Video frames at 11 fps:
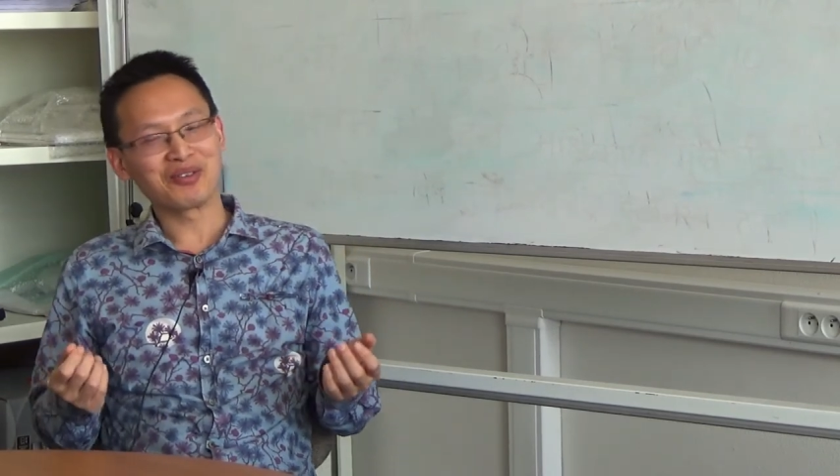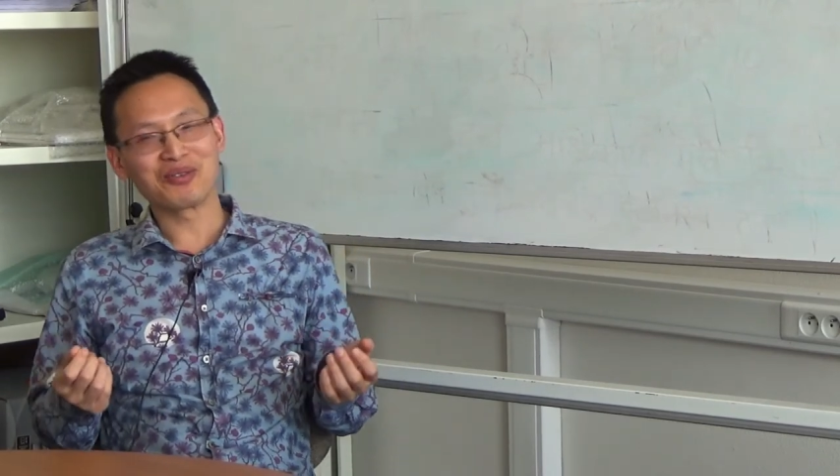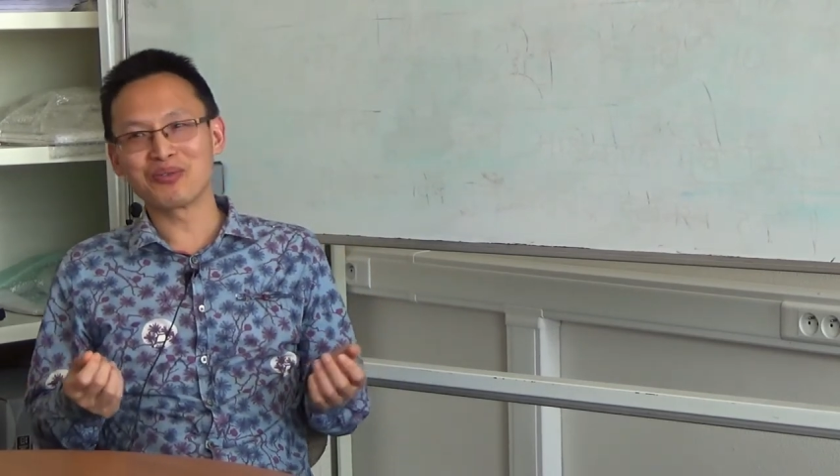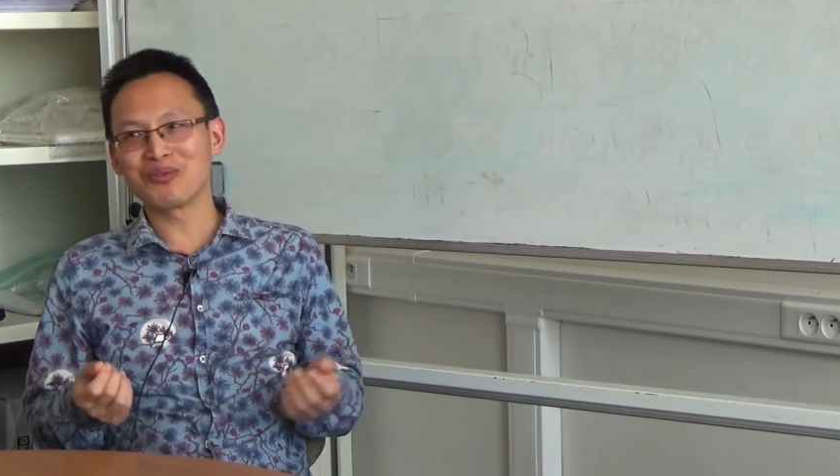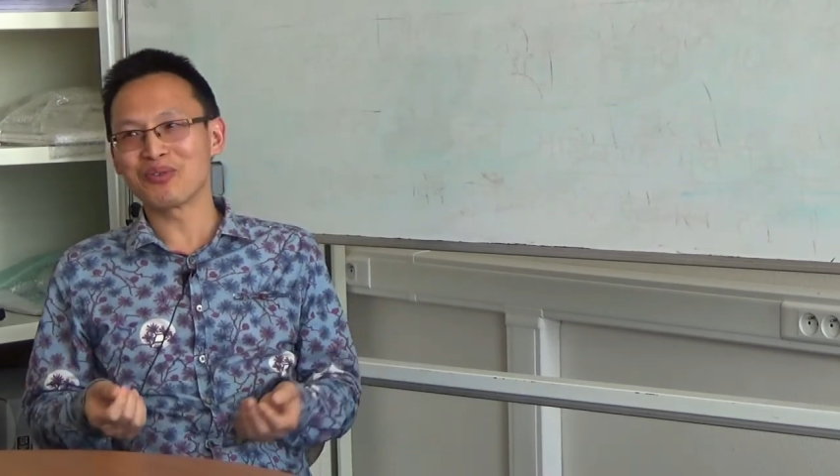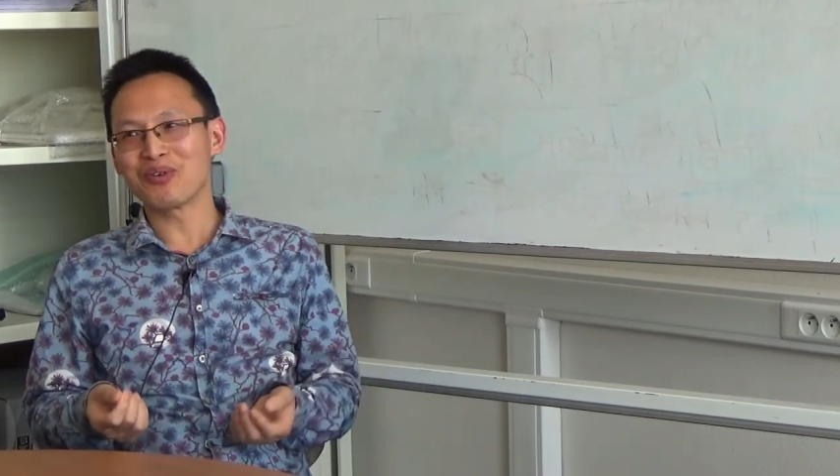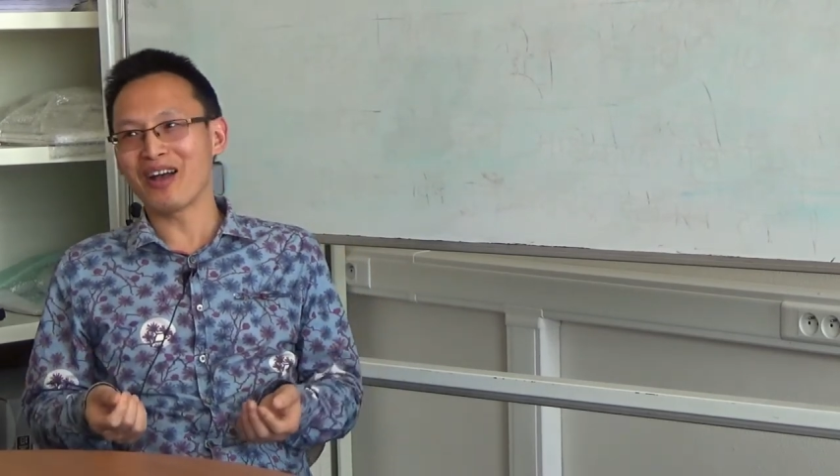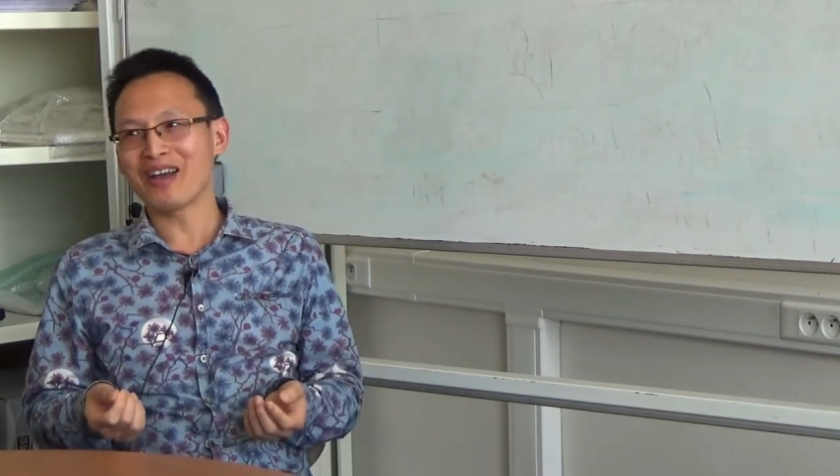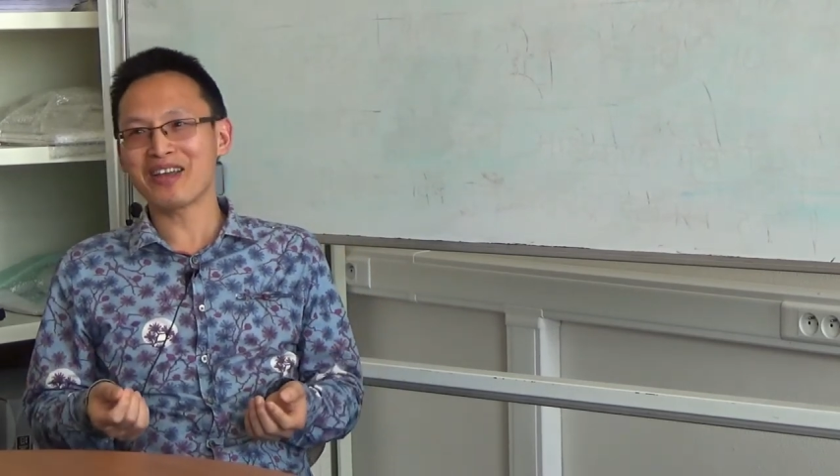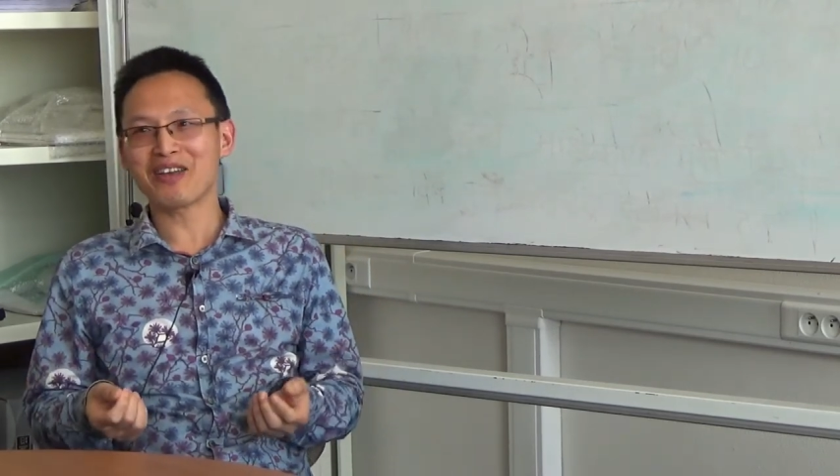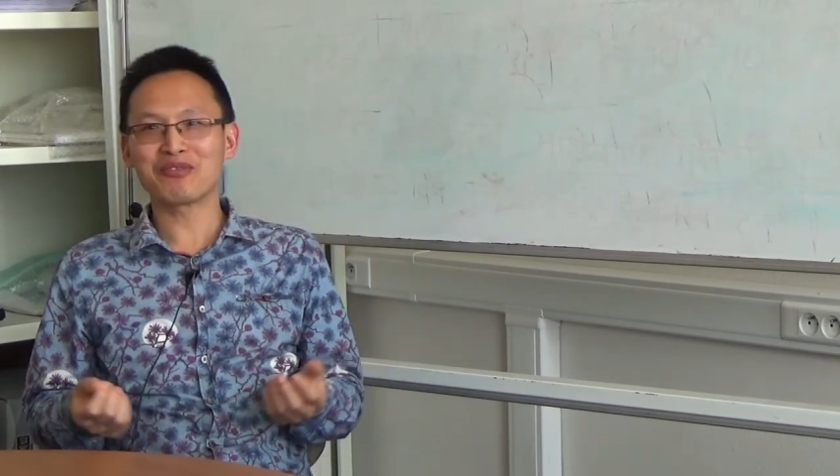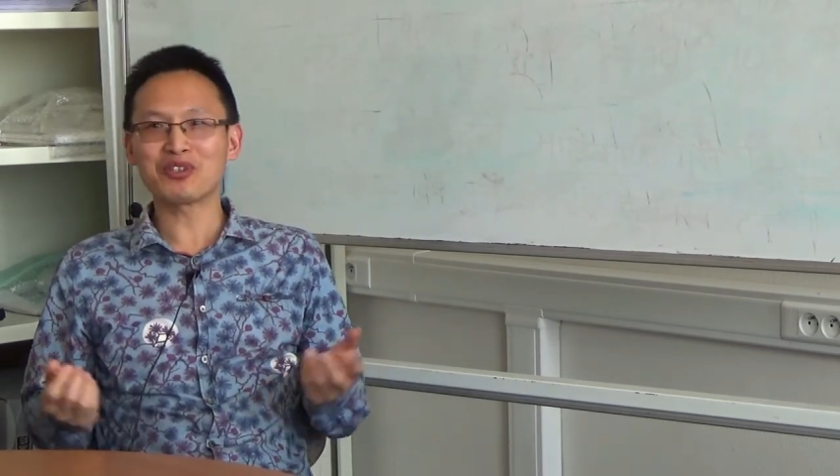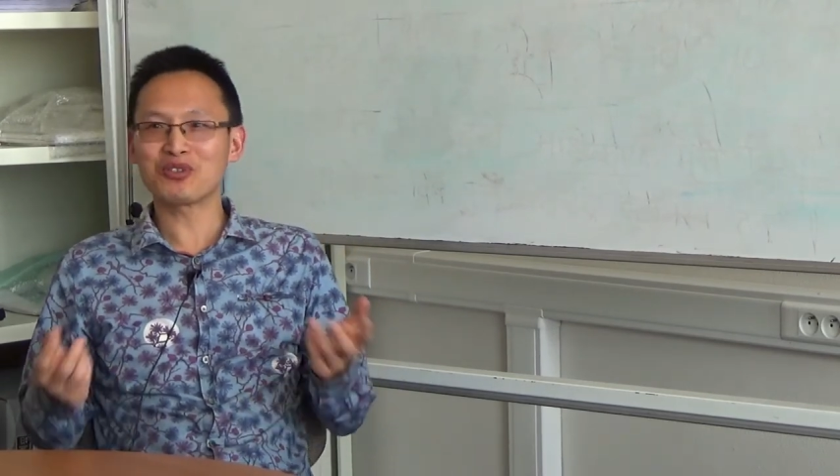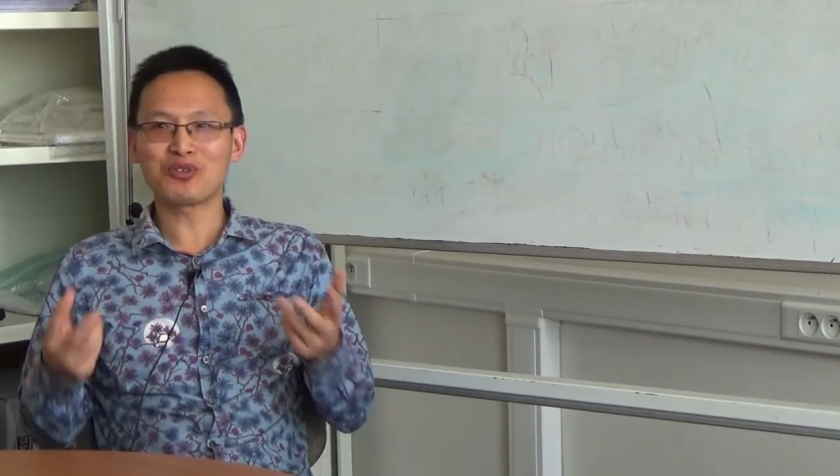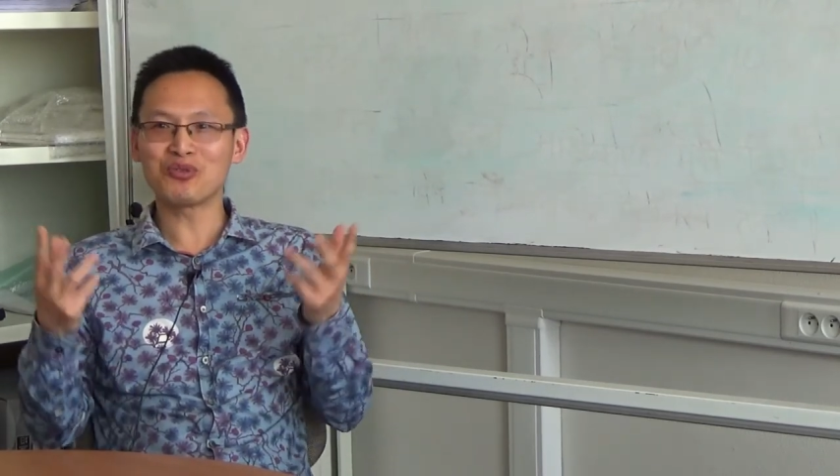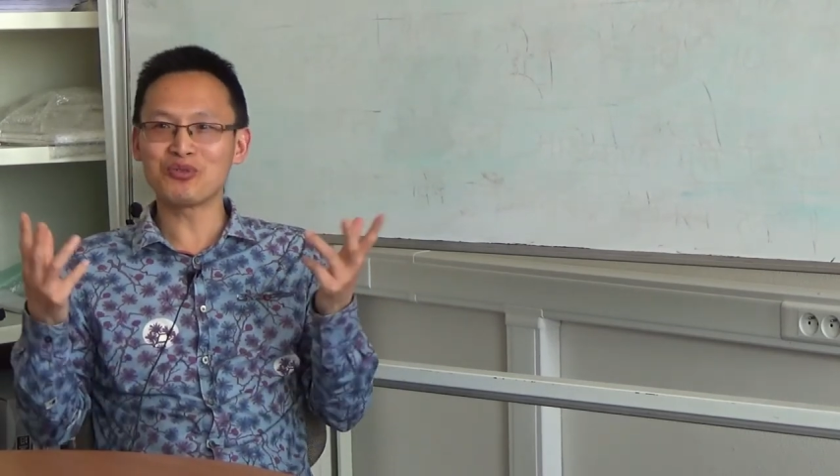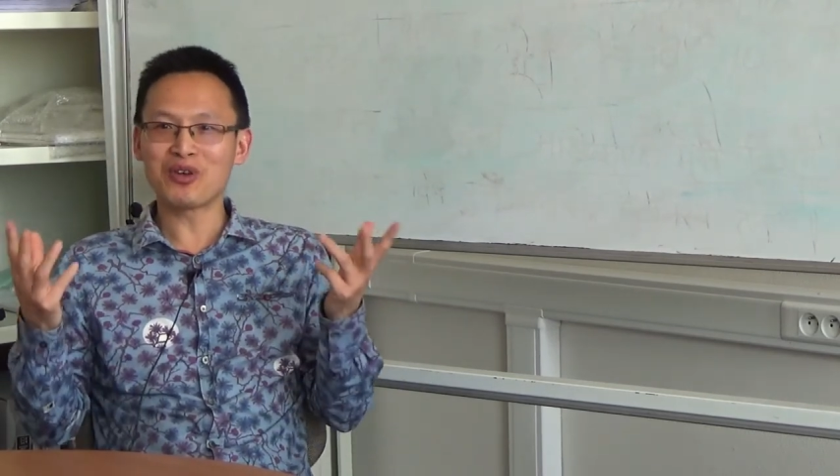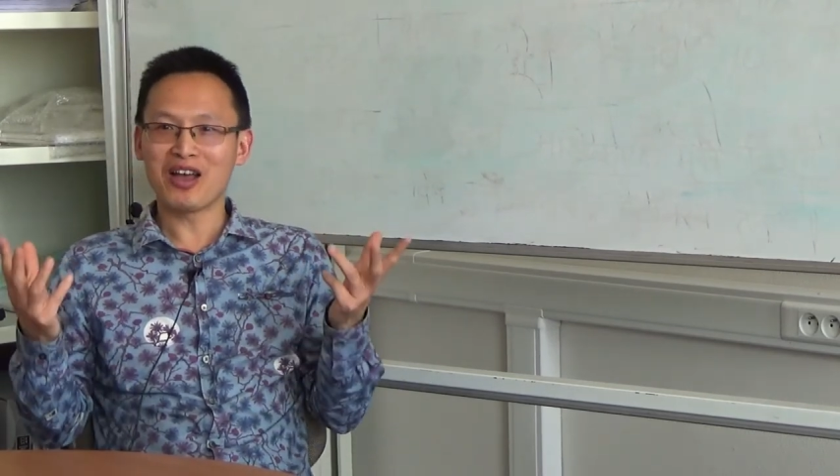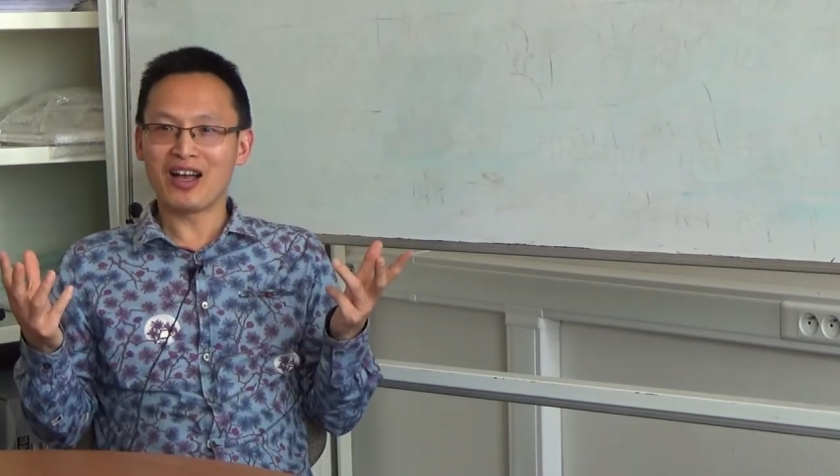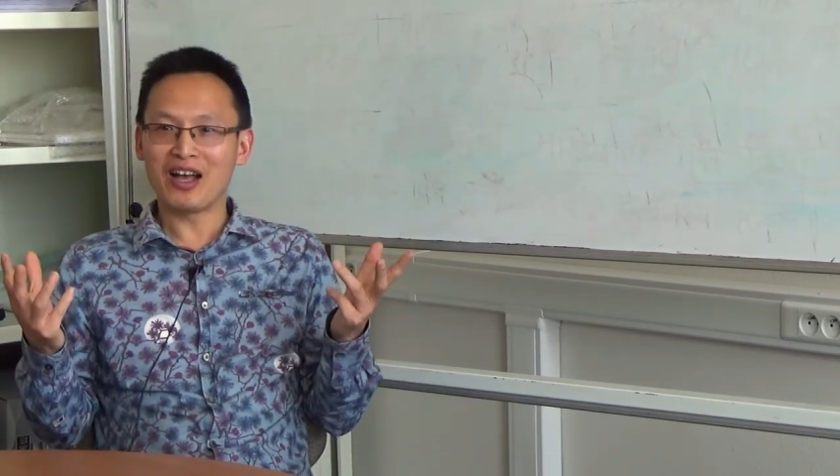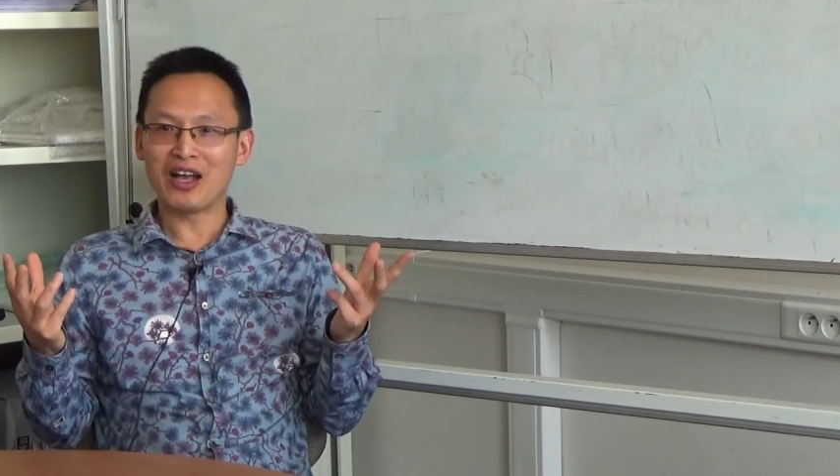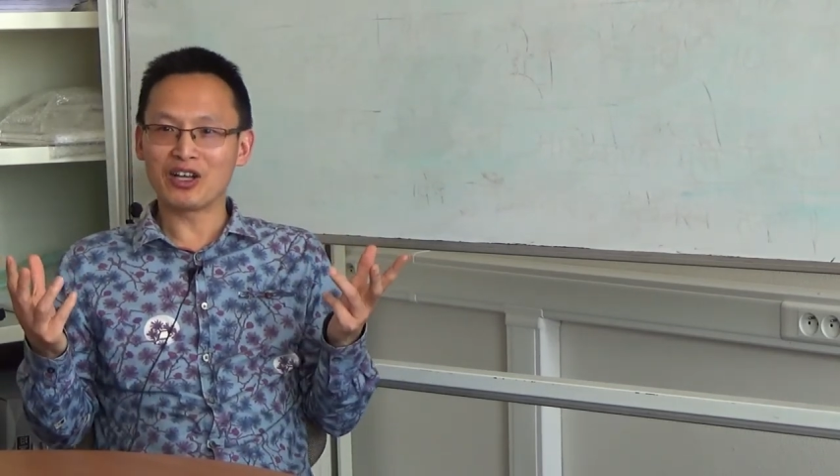So I have these two
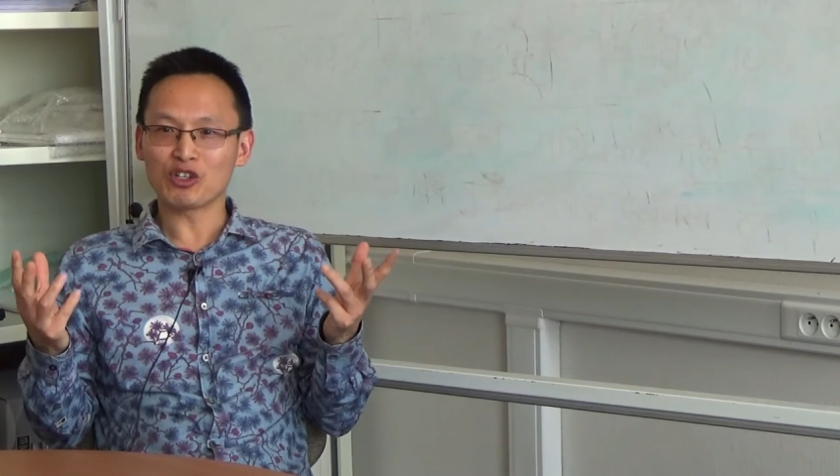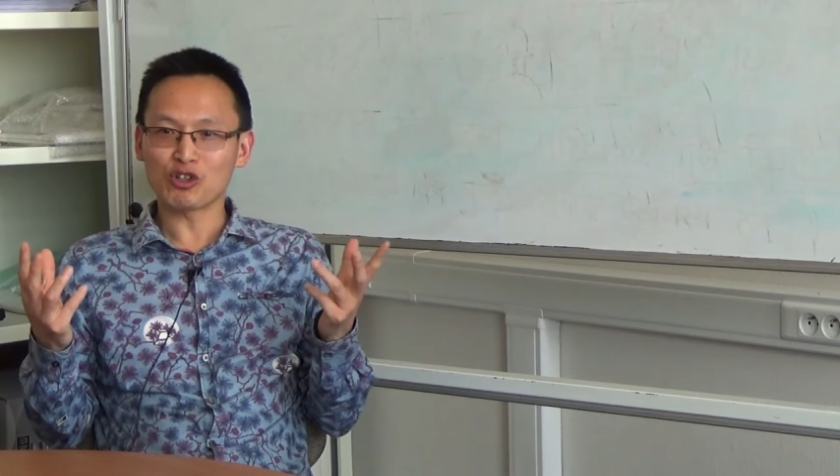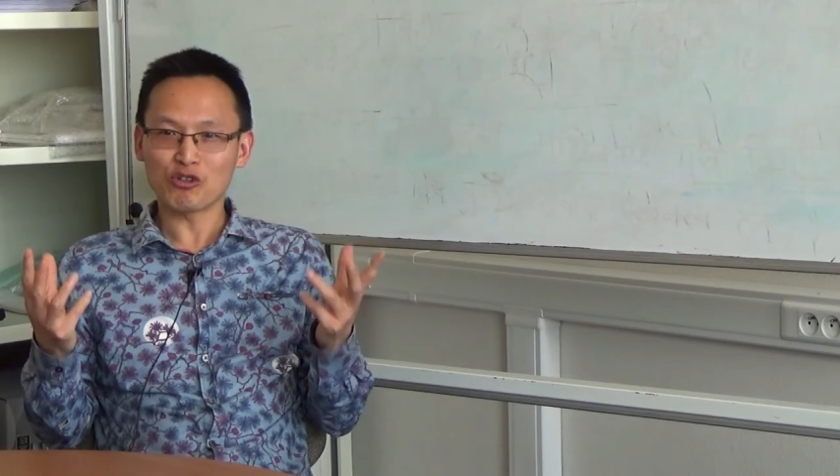uh,